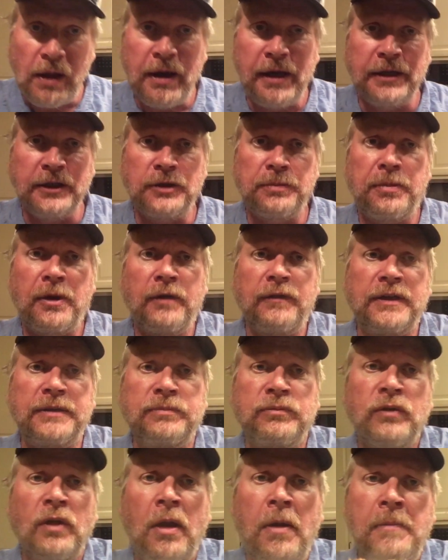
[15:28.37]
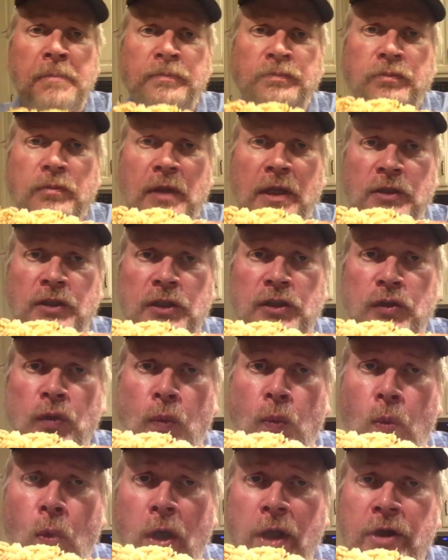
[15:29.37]
And it's perfect. And just a
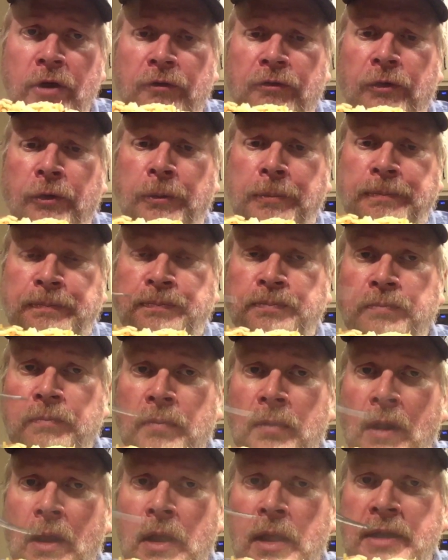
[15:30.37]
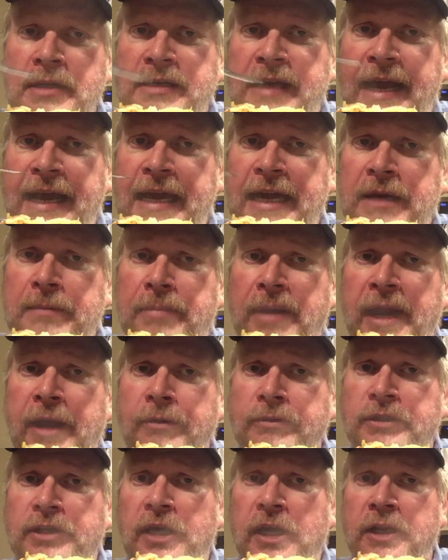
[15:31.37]
wonderful tan
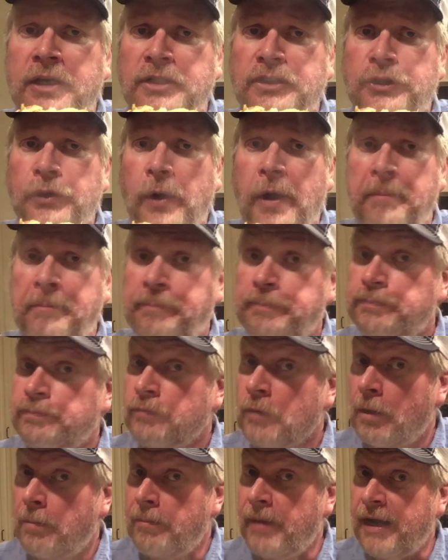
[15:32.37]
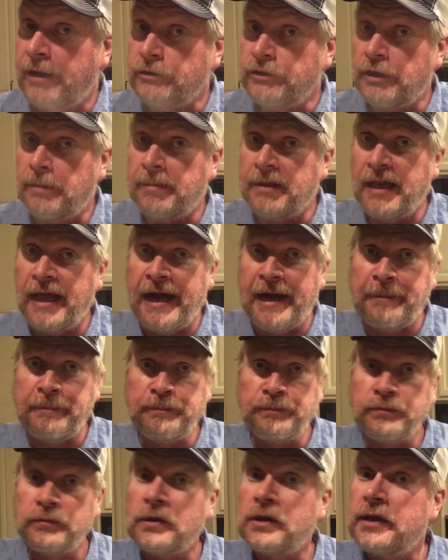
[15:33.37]
brown color to it. Brown jambalaya,
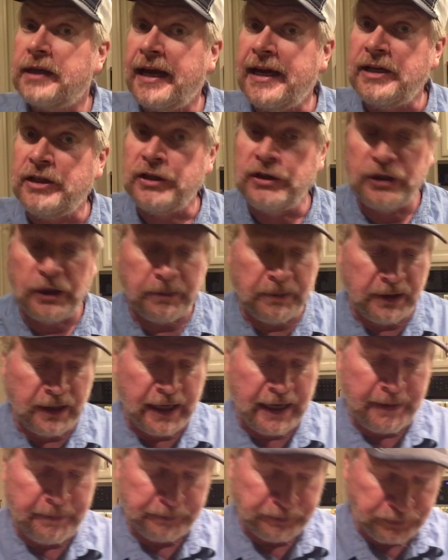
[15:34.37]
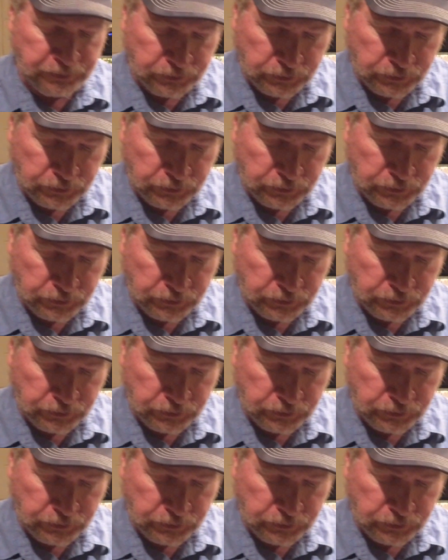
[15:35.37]
Cajun jambalaya,